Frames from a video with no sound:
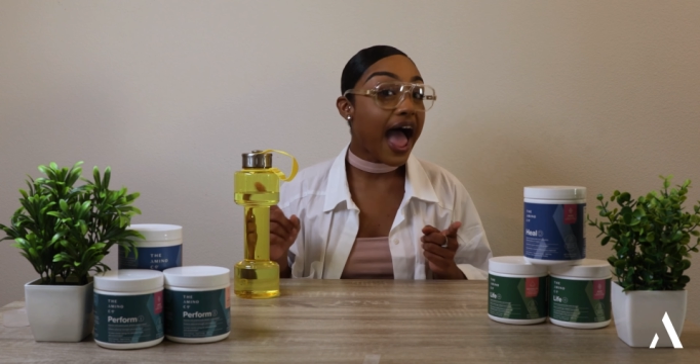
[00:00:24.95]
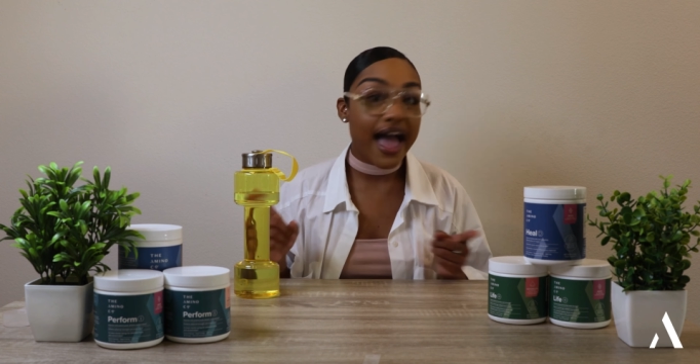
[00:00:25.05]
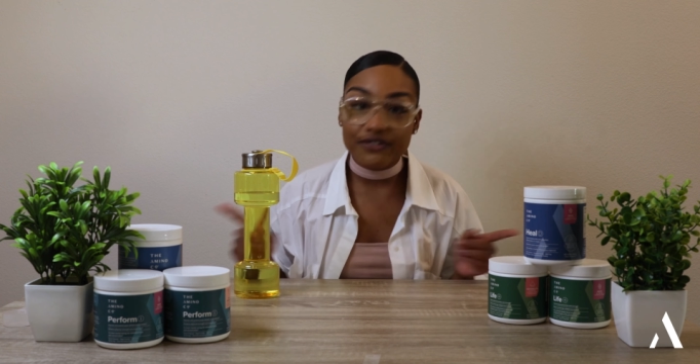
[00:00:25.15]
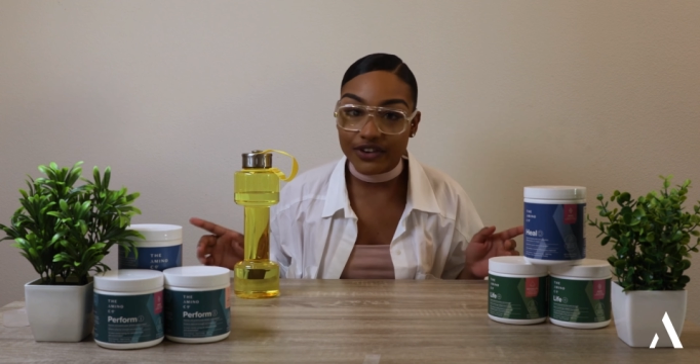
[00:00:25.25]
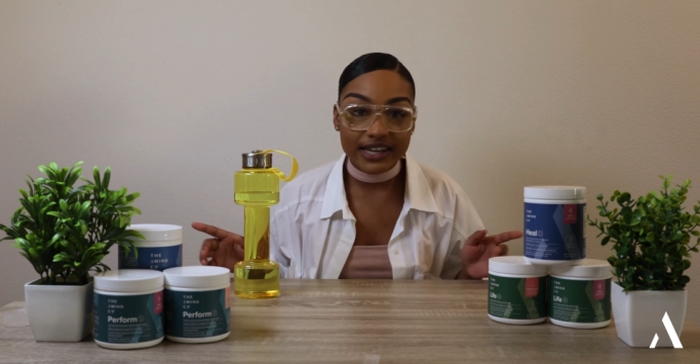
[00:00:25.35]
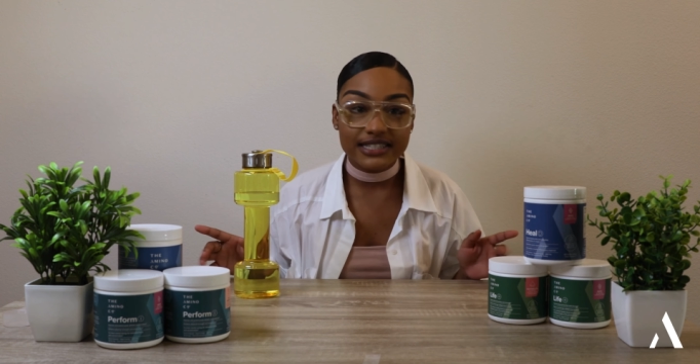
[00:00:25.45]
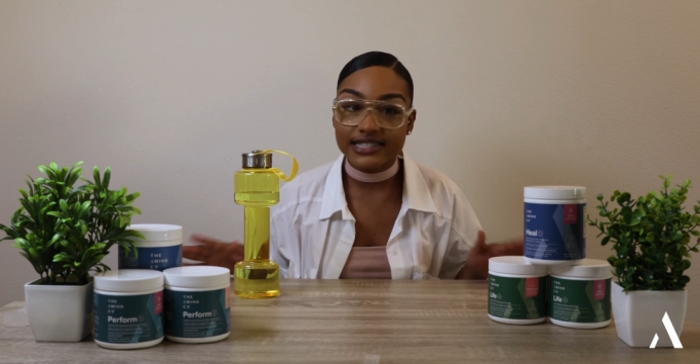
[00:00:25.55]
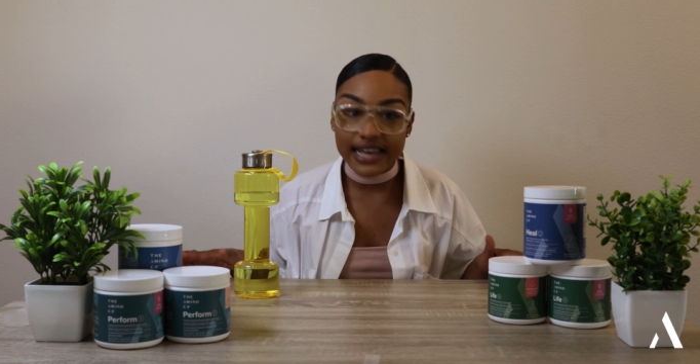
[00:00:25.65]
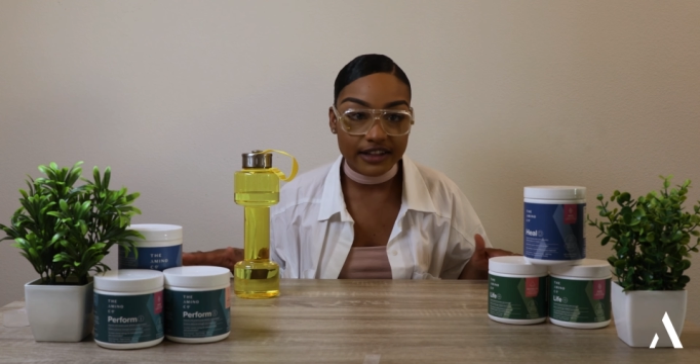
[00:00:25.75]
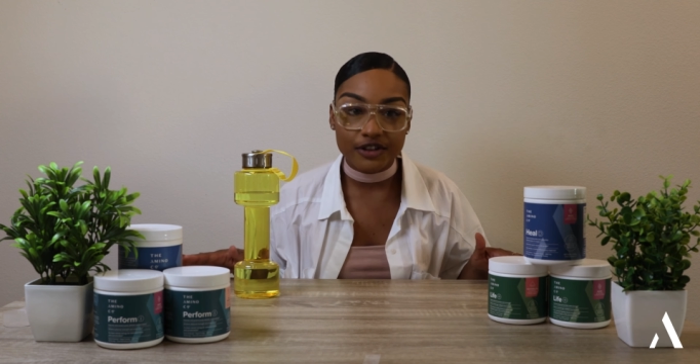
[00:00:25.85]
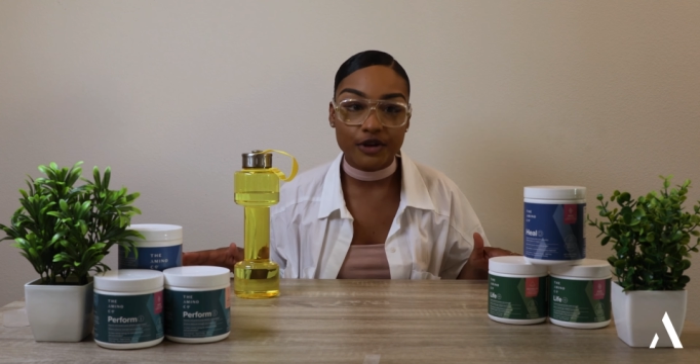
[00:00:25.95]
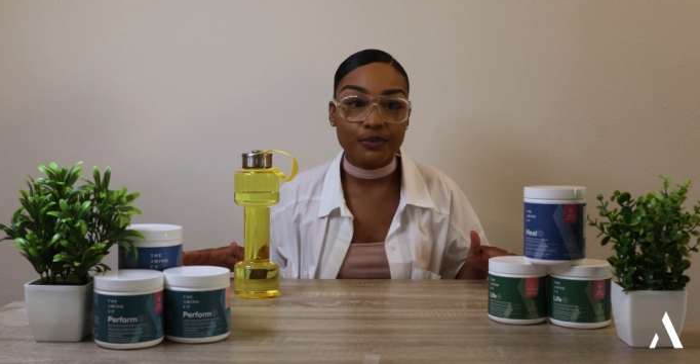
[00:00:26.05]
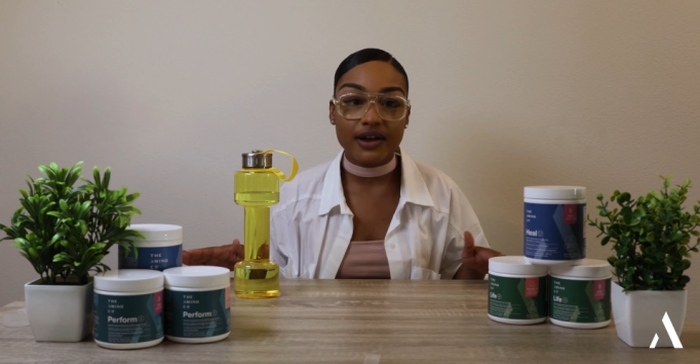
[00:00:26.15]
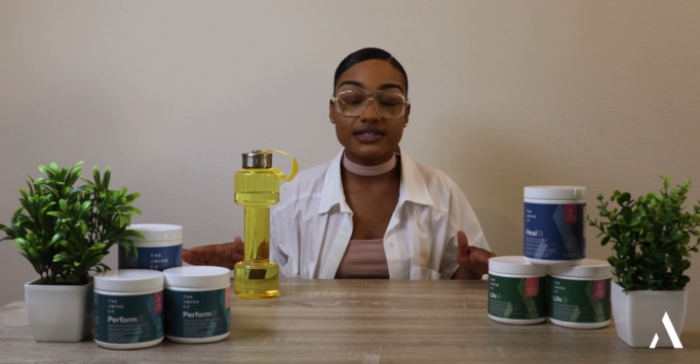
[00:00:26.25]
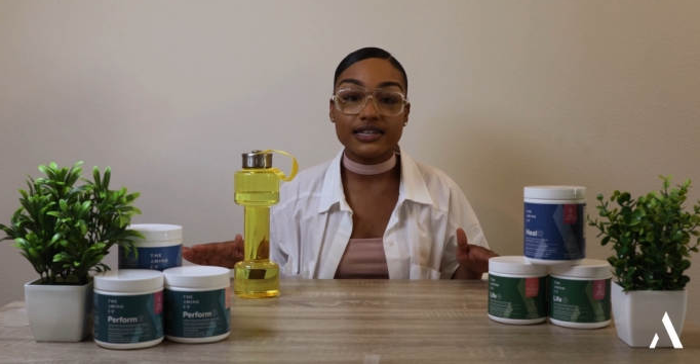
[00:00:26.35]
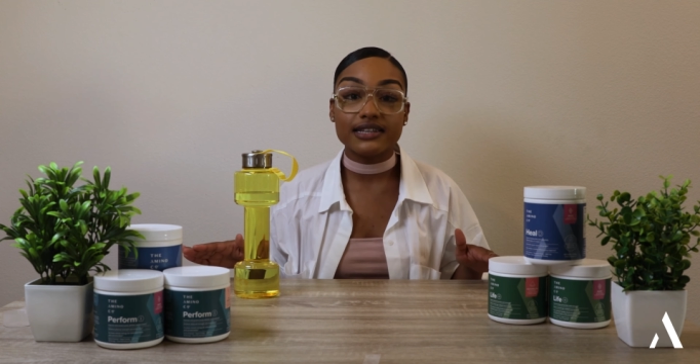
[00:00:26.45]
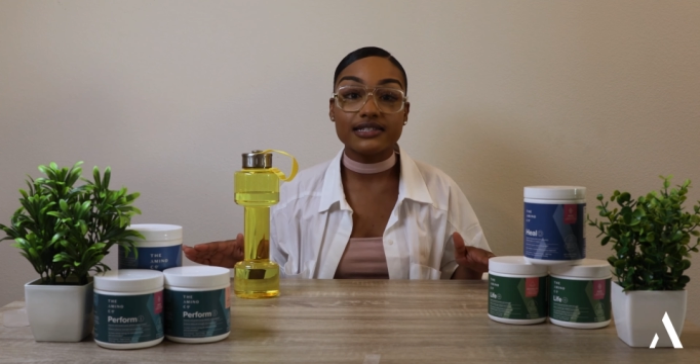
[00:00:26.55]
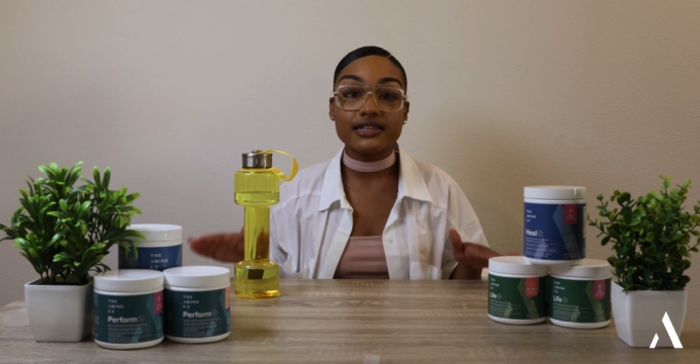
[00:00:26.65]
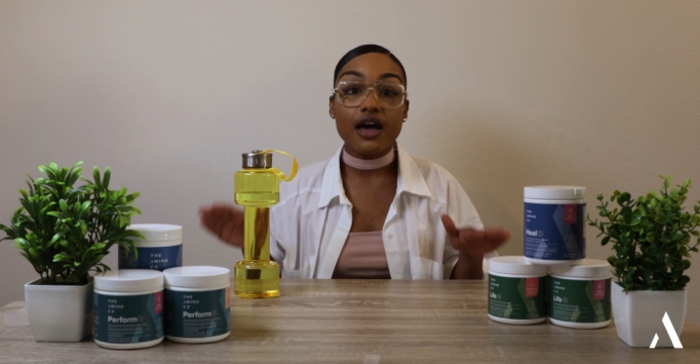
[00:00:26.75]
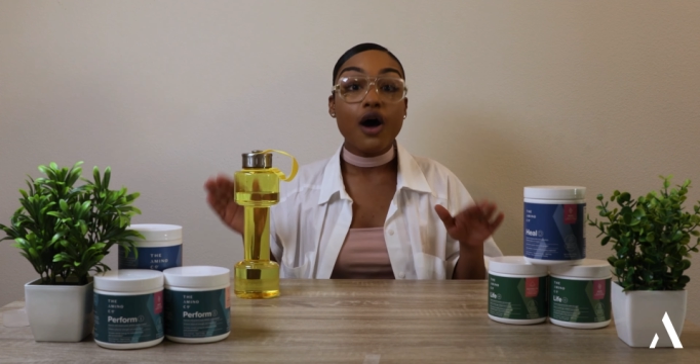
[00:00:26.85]
every cellular
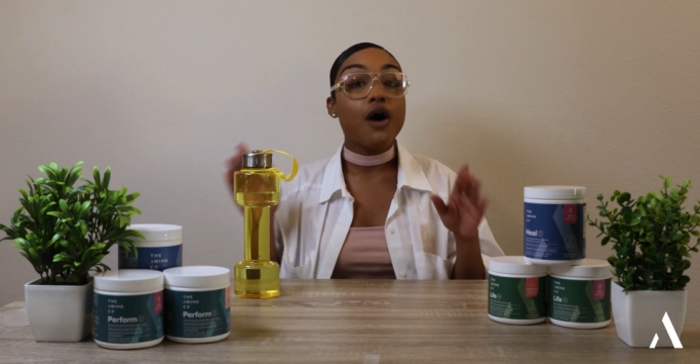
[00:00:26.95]
process,